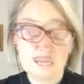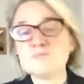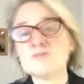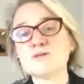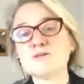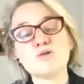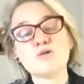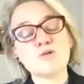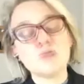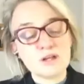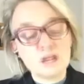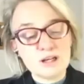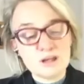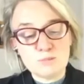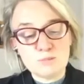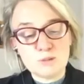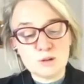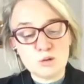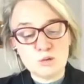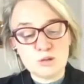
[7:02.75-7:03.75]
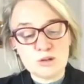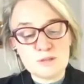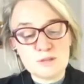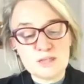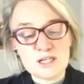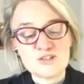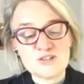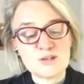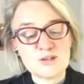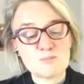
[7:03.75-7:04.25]
And before the noble Lord the
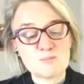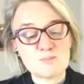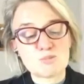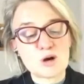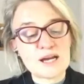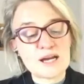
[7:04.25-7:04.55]
Minister